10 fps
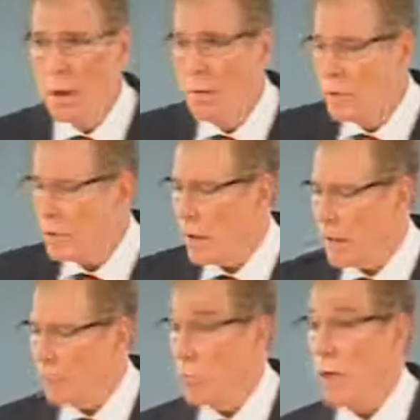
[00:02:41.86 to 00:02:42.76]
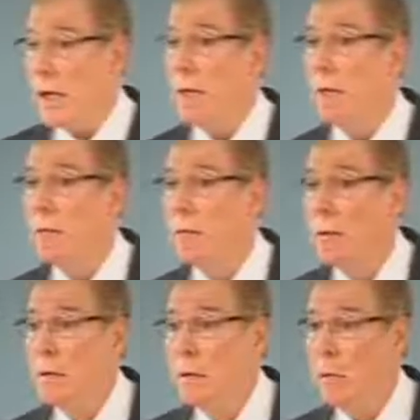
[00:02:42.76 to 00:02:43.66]
This last week,
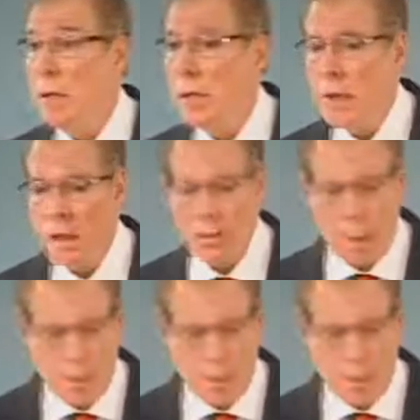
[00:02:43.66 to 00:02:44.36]
we did not have